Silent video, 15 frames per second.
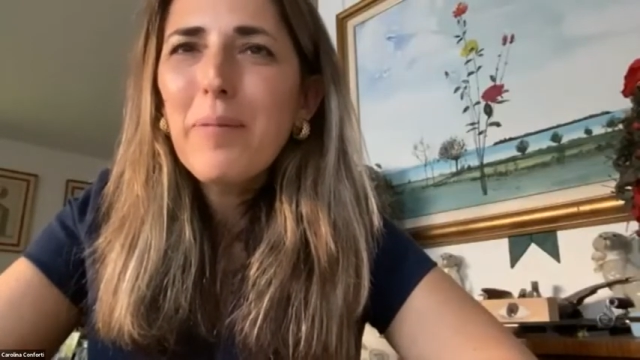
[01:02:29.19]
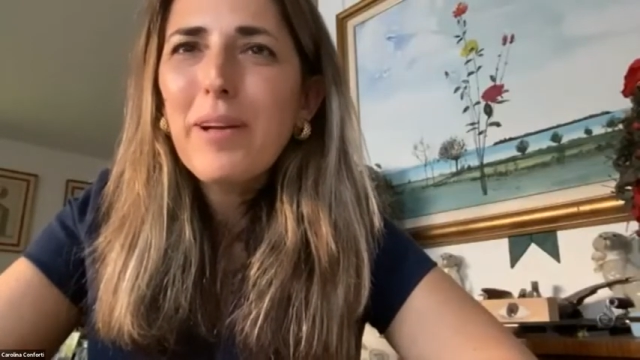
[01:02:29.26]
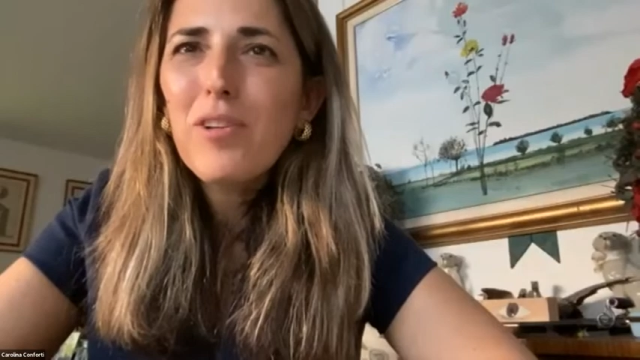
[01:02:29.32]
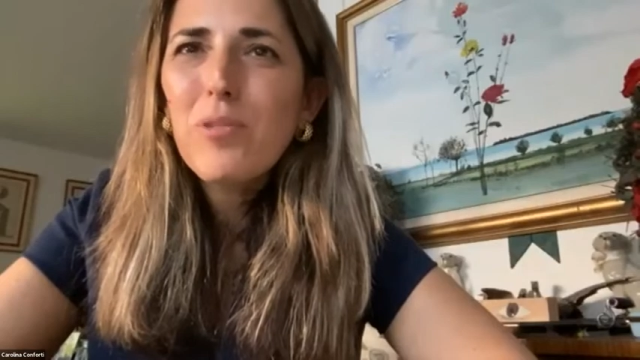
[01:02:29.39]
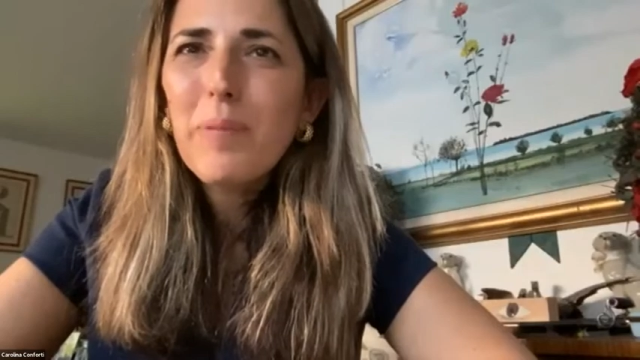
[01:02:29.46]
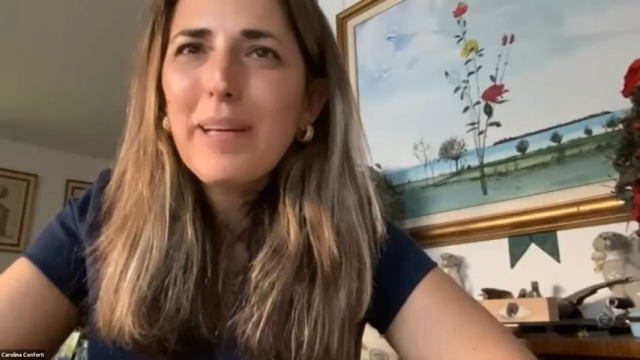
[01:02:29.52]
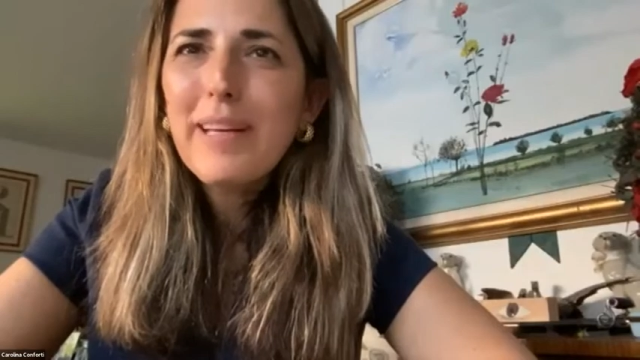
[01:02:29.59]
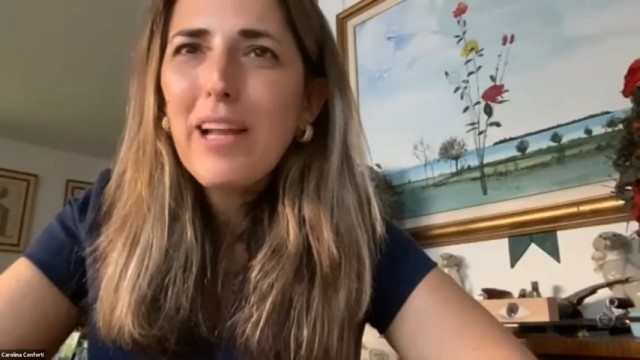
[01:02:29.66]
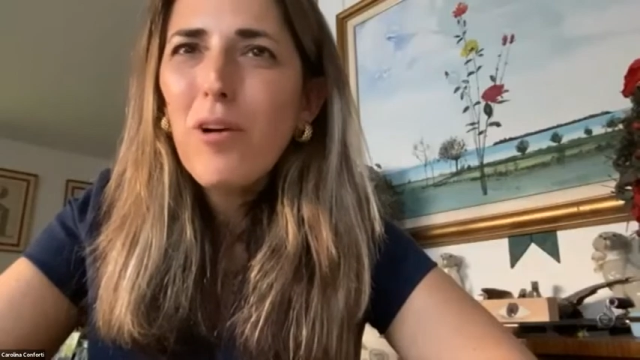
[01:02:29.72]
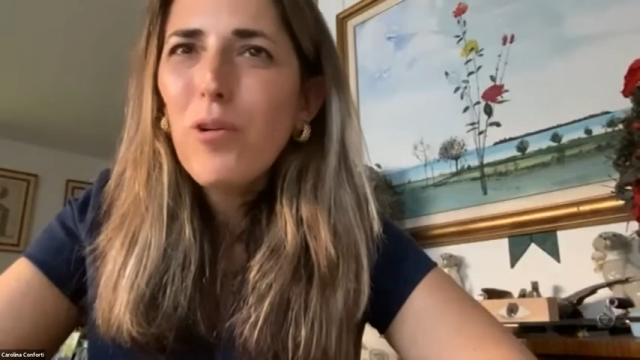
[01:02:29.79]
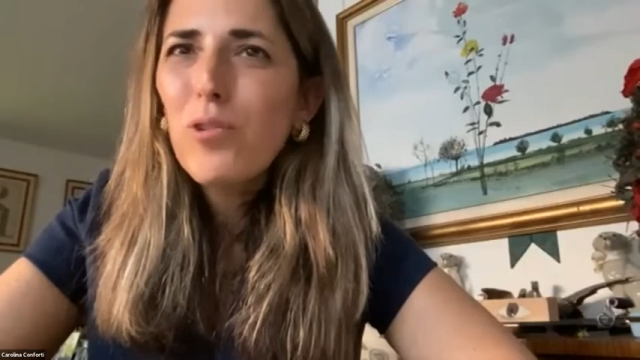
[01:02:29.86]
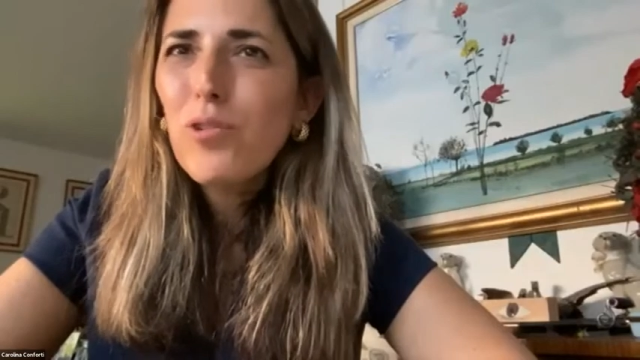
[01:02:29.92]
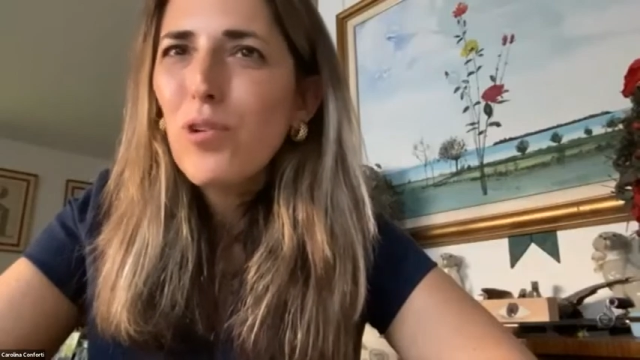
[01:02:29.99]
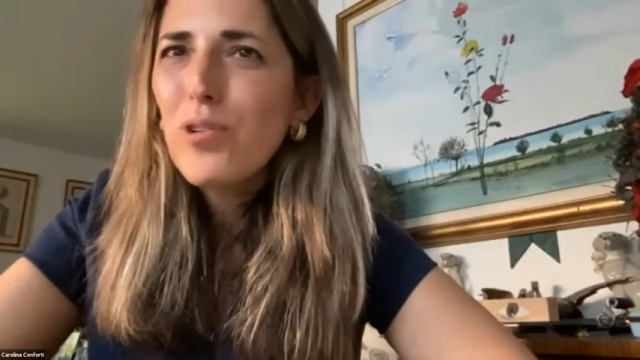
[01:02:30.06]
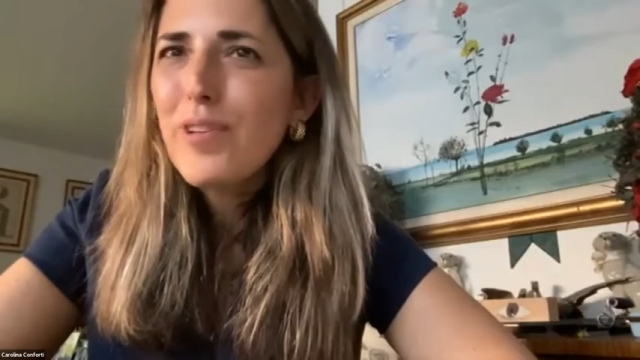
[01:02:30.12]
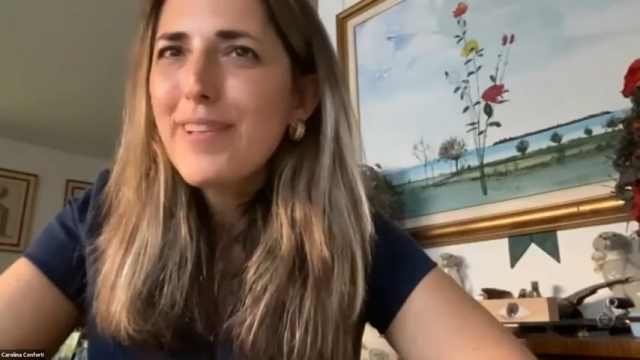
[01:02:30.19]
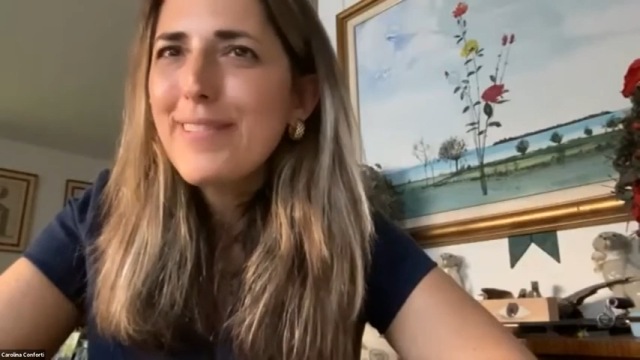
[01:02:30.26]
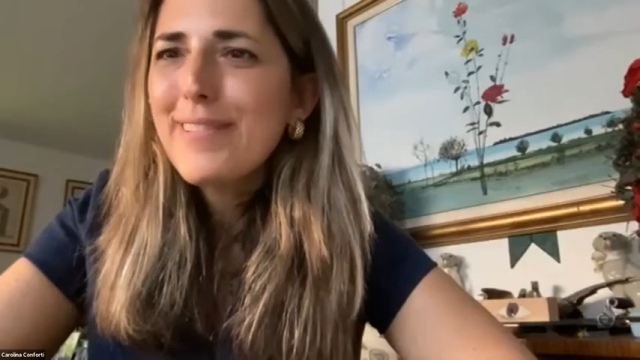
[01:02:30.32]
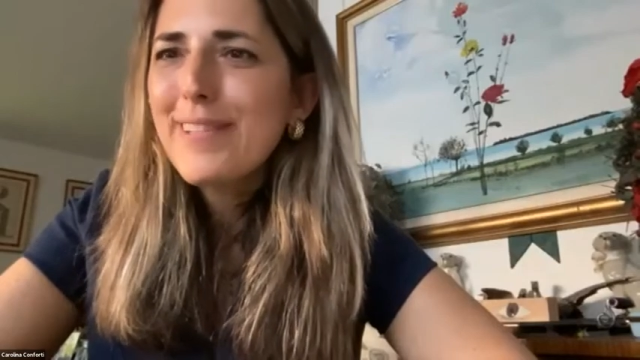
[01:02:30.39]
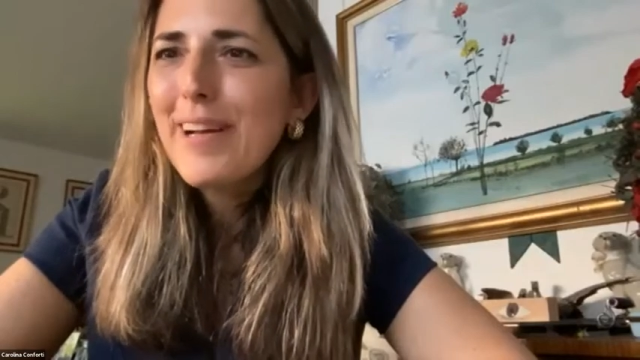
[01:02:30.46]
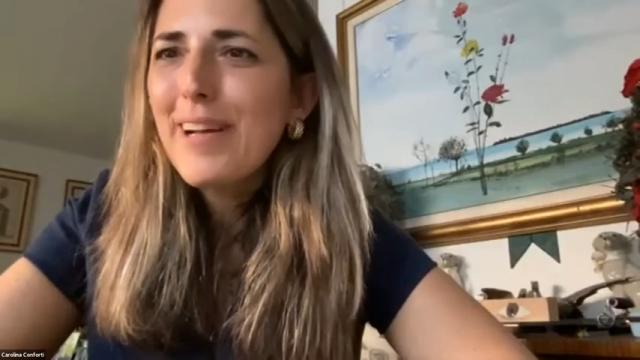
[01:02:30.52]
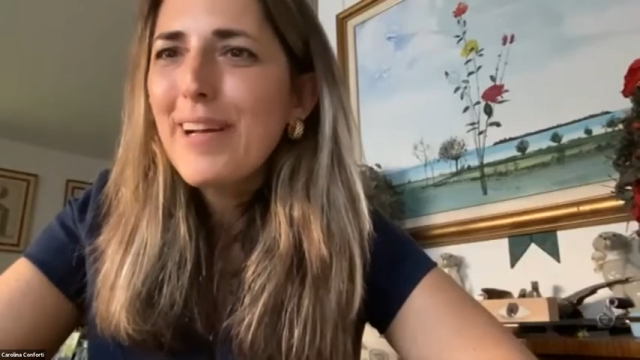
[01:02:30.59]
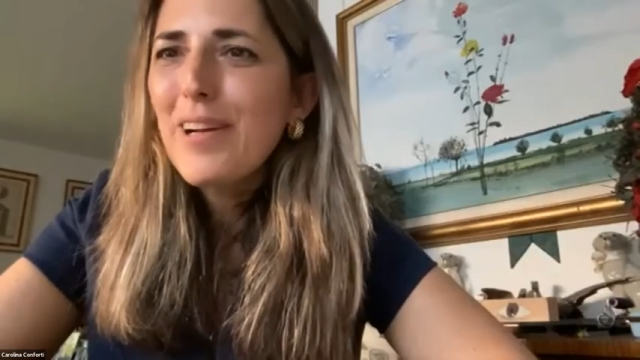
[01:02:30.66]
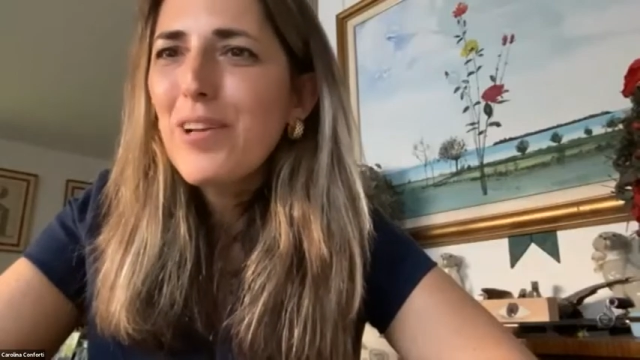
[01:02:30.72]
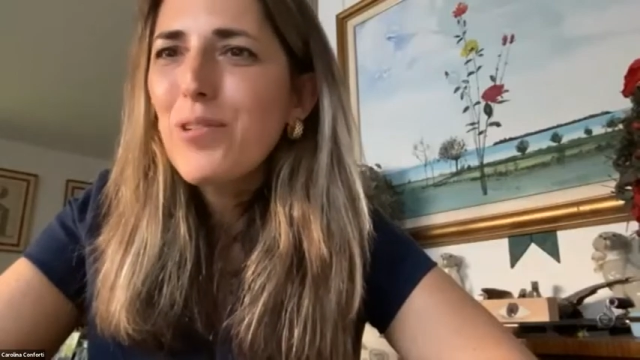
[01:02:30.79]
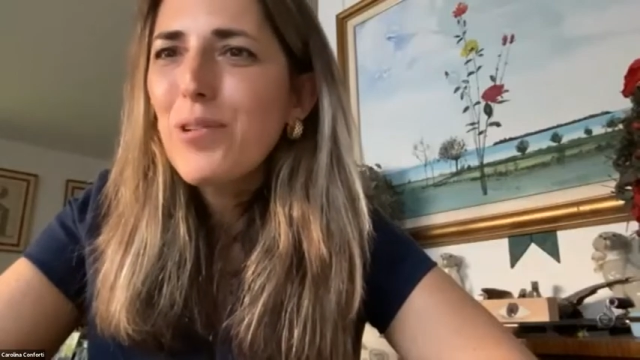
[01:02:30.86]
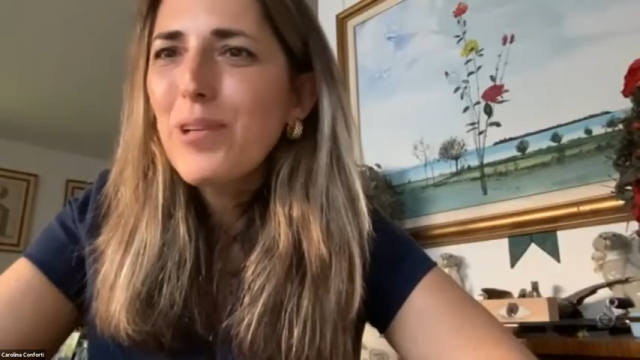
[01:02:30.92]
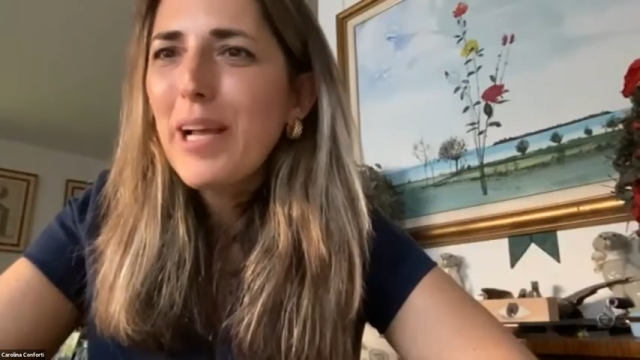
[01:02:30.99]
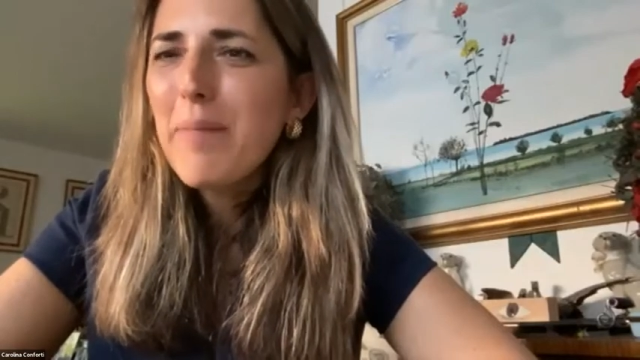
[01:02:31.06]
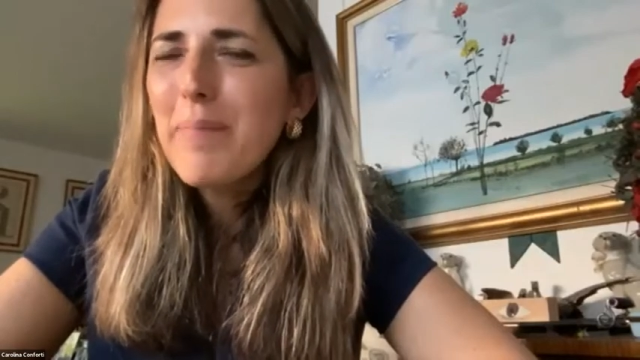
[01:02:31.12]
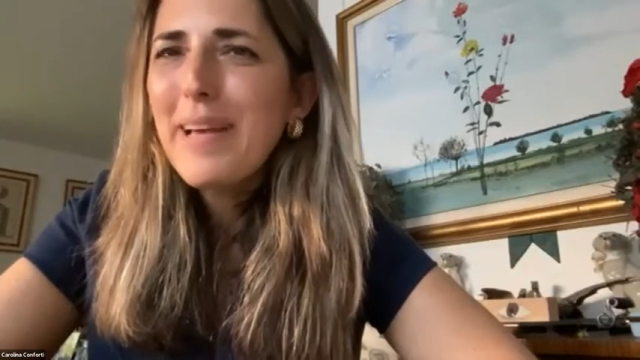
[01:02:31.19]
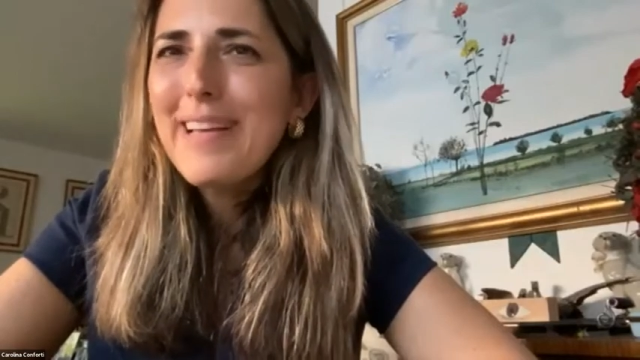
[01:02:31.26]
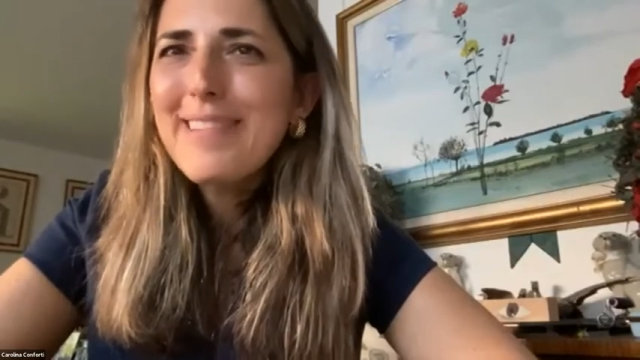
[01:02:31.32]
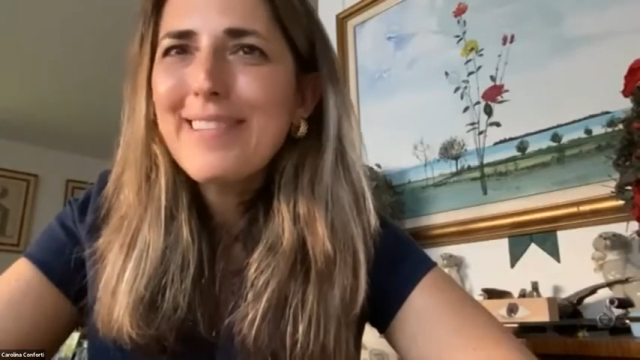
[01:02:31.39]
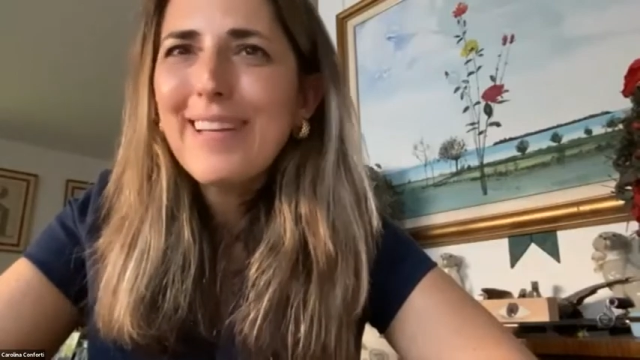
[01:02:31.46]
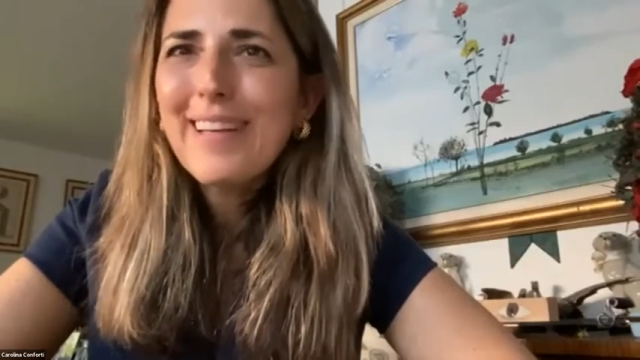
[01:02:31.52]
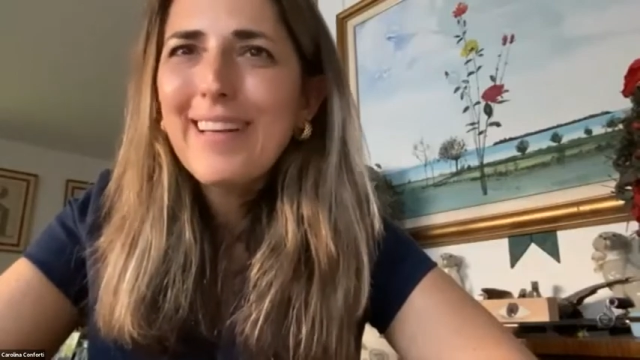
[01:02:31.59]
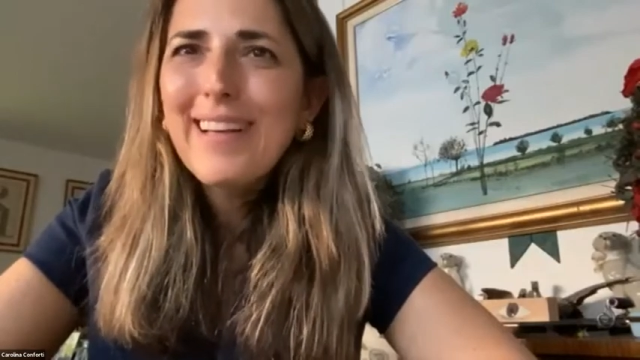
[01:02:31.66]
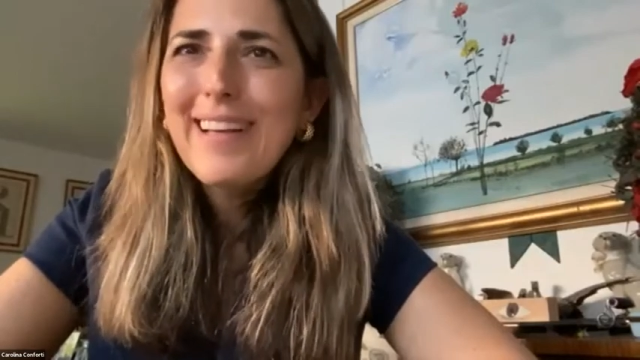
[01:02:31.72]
because Maria also is doing amazing.